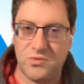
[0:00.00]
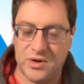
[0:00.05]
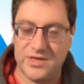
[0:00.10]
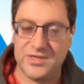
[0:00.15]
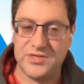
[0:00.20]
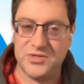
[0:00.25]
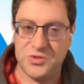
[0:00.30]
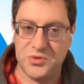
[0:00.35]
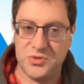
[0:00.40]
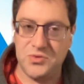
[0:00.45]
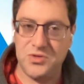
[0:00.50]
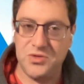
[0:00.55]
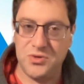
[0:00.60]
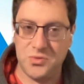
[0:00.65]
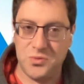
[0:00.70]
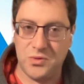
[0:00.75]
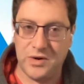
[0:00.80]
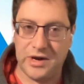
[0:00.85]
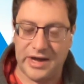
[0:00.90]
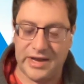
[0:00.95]
what do you
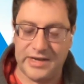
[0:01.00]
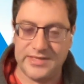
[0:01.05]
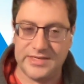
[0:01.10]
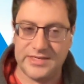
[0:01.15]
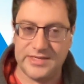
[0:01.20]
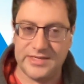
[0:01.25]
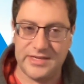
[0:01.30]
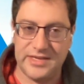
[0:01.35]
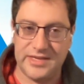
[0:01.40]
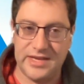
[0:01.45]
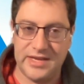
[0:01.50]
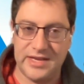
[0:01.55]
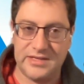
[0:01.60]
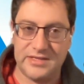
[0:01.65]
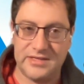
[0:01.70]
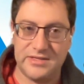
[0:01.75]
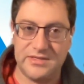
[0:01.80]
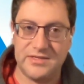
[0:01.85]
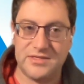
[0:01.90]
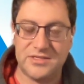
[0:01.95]
want,
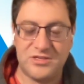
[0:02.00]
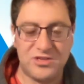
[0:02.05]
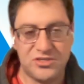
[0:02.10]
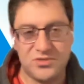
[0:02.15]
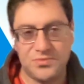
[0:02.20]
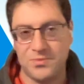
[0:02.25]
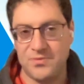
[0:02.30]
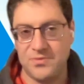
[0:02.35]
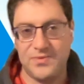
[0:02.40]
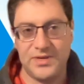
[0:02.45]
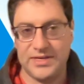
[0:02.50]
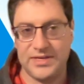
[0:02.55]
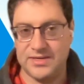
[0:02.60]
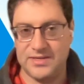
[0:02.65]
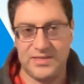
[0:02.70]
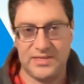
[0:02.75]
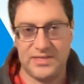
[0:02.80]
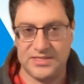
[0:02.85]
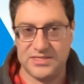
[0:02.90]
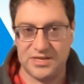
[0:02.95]
it starts moving
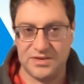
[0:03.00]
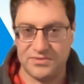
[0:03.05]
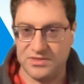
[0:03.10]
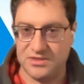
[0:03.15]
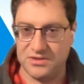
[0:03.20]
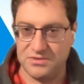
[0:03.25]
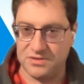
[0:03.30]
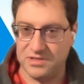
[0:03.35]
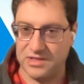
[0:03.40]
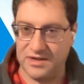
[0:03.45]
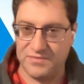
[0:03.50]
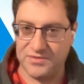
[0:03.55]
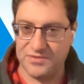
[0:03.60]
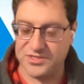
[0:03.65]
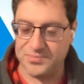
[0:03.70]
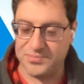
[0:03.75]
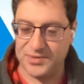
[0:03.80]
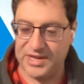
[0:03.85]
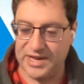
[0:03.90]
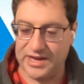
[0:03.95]
into these other
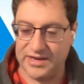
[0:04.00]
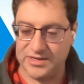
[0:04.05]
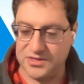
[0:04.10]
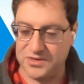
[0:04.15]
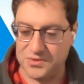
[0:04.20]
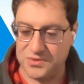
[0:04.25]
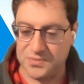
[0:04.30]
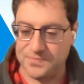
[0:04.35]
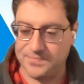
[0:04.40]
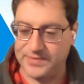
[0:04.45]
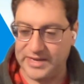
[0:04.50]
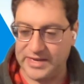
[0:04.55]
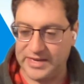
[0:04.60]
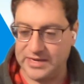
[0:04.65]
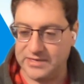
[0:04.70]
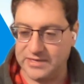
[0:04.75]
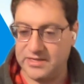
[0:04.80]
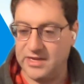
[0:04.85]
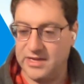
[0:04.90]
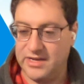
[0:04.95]
levels beyond you.
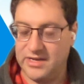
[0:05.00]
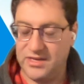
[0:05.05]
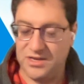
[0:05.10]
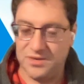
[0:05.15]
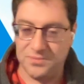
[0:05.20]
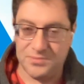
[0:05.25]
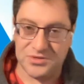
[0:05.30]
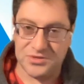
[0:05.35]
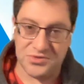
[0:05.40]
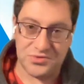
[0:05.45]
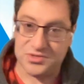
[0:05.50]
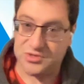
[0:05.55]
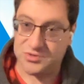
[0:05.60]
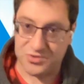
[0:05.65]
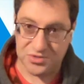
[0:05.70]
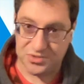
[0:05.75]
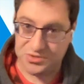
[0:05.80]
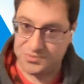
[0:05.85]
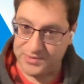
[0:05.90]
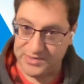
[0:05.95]
And humans are
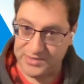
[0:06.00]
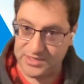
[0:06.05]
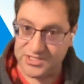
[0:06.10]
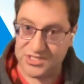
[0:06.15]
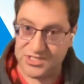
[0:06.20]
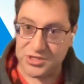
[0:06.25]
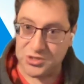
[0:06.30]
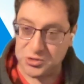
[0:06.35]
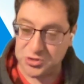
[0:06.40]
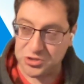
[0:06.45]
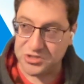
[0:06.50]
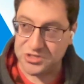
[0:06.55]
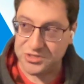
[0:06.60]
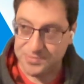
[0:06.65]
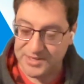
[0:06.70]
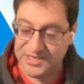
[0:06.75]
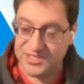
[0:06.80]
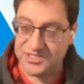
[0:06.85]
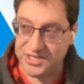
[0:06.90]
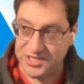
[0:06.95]
social spe- social
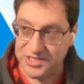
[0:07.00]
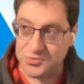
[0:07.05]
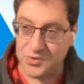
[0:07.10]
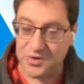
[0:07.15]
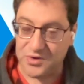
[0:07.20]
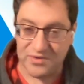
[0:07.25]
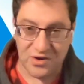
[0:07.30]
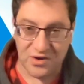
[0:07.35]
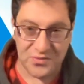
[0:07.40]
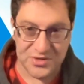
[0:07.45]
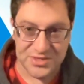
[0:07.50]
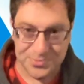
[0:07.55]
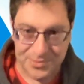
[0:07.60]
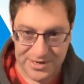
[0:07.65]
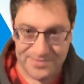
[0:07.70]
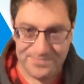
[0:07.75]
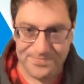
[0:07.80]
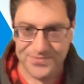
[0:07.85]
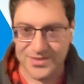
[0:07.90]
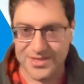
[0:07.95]
species. We've always
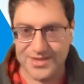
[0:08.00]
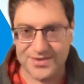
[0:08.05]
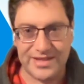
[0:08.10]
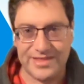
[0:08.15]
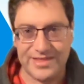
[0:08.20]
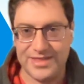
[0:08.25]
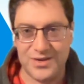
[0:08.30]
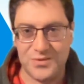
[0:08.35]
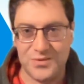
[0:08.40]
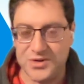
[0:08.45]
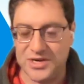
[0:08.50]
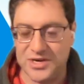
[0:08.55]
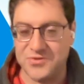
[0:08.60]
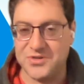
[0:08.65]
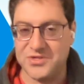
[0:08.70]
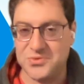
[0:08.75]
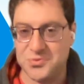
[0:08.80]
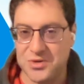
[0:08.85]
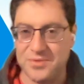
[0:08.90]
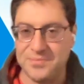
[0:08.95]
been. I think we
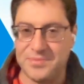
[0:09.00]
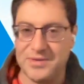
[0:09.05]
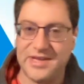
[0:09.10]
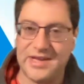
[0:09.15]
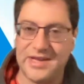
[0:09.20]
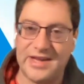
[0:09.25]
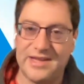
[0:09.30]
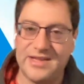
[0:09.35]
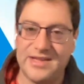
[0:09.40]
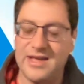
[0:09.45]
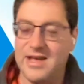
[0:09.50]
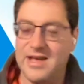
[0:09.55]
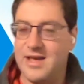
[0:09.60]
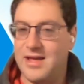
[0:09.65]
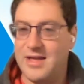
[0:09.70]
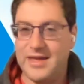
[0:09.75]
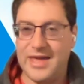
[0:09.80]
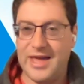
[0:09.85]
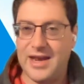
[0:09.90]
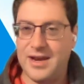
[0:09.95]
always will be. I
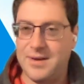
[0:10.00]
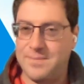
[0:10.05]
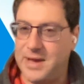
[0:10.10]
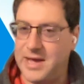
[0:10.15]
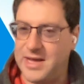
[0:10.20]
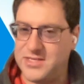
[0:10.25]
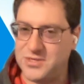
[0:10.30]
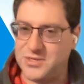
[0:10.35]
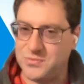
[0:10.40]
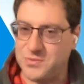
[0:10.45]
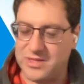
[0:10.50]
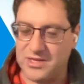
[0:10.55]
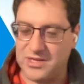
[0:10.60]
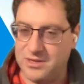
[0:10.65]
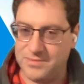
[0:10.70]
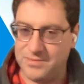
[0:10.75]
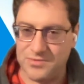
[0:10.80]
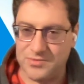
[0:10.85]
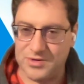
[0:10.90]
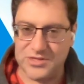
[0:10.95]
can't imagine what the
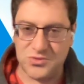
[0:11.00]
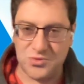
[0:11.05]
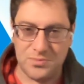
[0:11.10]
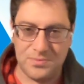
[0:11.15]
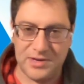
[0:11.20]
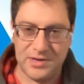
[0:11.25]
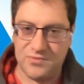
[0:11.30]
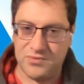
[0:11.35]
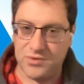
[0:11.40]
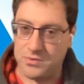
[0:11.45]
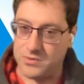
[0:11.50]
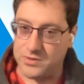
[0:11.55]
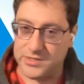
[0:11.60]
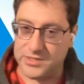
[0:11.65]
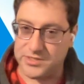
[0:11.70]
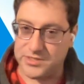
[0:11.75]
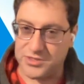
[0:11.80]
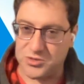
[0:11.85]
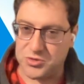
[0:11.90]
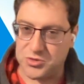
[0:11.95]
human race would be if we weren't
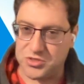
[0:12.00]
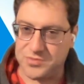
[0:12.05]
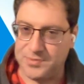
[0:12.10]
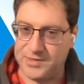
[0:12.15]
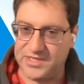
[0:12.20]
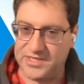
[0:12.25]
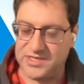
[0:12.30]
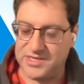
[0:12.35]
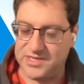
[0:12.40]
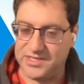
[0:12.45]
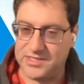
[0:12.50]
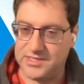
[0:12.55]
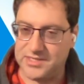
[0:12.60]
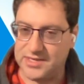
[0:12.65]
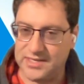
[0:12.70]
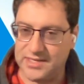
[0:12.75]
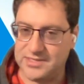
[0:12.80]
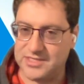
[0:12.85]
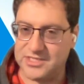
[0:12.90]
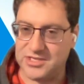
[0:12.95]
a social species.
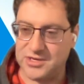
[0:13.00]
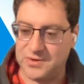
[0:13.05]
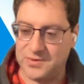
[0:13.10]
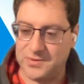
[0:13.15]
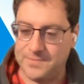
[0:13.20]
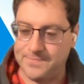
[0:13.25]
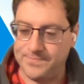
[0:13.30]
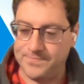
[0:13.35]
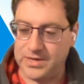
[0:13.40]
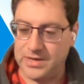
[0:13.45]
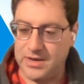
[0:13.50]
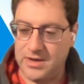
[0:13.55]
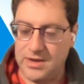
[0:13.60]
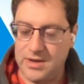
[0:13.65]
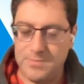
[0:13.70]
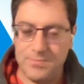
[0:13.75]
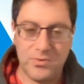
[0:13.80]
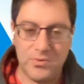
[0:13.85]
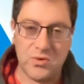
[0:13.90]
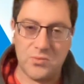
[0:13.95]
And so,
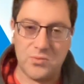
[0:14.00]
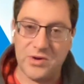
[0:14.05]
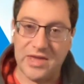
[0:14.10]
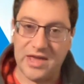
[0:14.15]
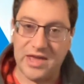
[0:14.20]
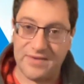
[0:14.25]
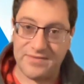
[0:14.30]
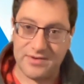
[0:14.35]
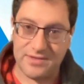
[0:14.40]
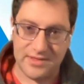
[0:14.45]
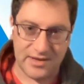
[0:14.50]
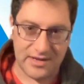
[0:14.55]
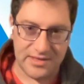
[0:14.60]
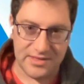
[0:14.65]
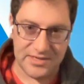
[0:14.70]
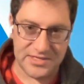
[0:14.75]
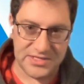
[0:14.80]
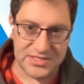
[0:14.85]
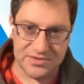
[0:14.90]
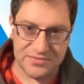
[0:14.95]
boom, we have to think in
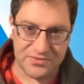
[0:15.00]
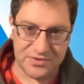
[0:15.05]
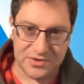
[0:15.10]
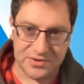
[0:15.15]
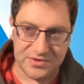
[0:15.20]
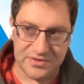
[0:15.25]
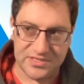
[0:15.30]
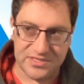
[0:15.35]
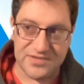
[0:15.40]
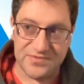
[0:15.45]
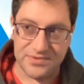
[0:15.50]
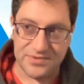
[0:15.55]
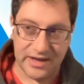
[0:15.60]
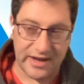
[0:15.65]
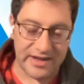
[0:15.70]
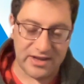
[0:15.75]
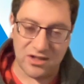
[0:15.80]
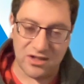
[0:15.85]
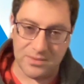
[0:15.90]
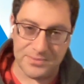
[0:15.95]
these different.
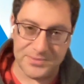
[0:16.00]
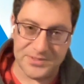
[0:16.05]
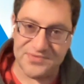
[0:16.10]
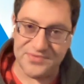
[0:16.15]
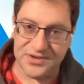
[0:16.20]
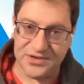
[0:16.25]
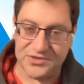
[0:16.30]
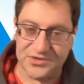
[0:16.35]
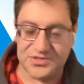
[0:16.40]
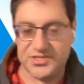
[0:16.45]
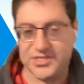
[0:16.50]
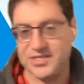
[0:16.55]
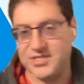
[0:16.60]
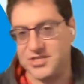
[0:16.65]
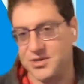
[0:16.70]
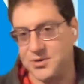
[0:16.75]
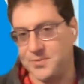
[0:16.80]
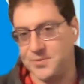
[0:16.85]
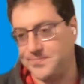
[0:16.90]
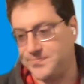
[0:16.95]
I call them spheres.
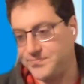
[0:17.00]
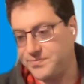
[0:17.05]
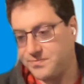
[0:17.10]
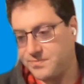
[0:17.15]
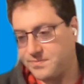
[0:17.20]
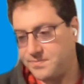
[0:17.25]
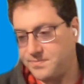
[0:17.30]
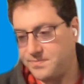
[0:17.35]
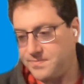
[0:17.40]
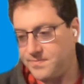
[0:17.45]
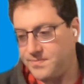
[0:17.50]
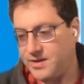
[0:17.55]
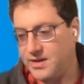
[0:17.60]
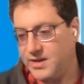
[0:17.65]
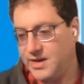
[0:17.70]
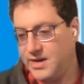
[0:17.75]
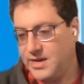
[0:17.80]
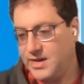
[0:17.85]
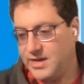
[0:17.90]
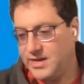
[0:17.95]
So
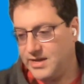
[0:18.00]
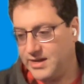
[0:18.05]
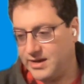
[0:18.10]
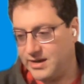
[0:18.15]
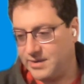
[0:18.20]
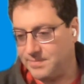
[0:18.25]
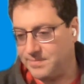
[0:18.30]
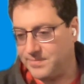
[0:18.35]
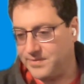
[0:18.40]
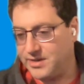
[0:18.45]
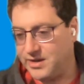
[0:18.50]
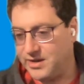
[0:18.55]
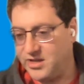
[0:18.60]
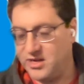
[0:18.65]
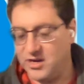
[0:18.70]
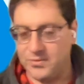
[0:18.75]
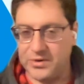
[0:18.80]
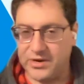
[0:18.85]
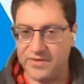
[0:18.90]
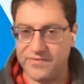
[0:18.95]
um, you
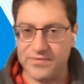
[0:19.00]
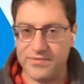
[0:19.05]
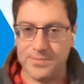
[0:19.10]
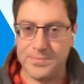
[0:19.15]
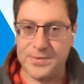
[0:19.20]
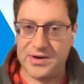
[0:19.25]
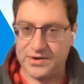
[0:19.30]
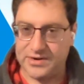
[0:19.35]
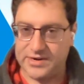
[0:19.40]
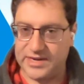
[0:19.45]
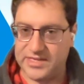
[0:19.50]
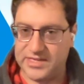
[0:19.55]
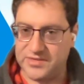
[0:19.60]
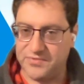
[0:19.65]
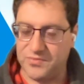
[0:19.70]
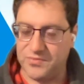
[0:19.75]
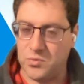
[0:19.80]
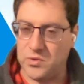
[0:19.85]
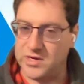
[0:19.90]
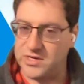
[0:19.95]
know, we go from the paradox
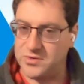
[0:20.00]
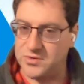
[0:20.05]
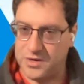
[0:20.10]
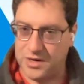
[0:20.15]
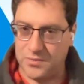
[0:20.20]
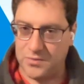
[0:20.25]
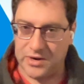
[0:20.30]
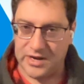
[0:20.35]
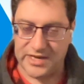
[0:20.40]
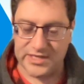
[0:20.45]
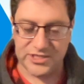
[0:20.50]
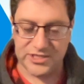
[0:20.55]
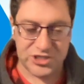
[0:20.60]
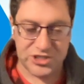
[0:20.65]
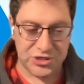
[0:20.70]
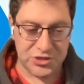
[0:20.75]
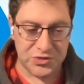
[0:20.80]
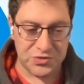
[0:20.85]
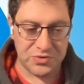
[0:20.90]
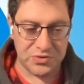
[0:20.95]
of what do I want
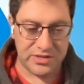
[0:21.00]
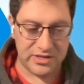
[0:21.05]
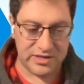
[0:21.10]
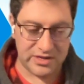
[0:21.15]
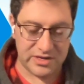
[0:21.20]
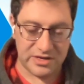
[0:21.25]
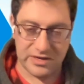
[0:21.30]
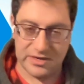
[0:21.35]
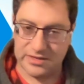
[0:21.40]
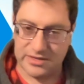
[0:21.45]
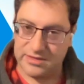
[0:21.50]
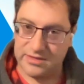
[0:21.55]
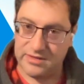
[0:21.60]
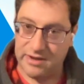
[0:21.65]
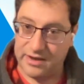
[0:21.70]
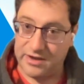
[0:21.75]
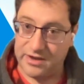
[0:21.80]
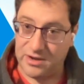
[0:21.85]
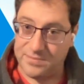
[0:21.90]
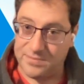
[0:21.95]
to the,
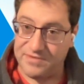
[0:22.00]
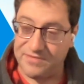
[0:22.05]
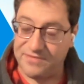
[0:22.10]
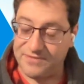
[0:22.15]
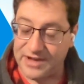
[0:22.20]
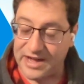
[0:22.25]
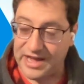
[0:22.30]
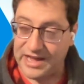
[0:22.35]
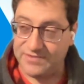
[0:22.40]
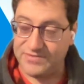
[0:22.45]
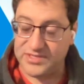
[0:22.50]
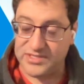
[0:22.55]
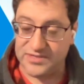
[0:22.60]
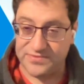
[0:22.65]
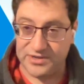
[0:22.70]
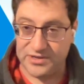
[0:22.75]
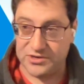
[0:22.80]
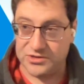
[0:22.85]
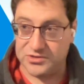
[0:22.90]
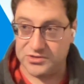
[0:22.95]
I call them the five
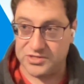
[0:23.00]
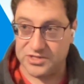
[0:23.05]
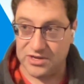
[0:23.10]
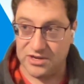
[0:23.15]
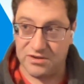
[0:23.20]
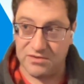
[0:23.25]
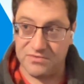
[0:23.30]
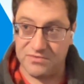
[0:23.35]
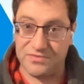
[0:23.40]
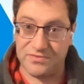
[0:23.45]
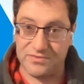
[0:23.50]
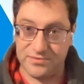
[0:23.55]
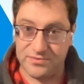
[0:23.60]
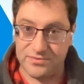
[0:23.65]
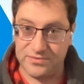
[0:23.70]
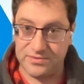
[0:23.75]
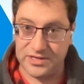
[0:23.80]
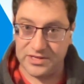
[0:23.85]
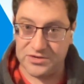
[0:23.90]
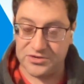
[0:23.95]
spheres of
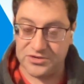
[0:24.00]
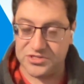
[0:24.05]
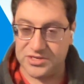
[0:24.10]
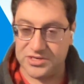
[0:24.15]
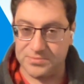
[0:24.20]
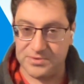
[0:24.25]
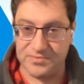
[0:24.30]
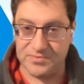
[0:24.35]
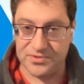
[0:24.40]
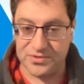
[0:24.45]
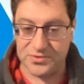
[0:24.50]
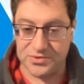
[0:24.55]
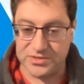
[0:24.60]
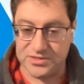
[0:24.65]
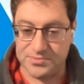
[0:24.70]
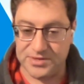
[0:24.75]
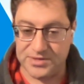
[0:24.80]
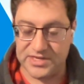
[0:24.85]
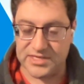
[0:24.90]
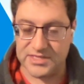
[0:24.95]
leadership
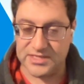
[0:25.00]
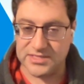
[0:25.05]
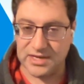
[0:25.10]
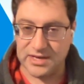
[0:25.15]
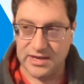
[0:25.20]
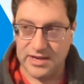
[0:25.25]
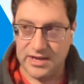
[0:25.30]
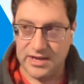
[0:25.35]
influence, because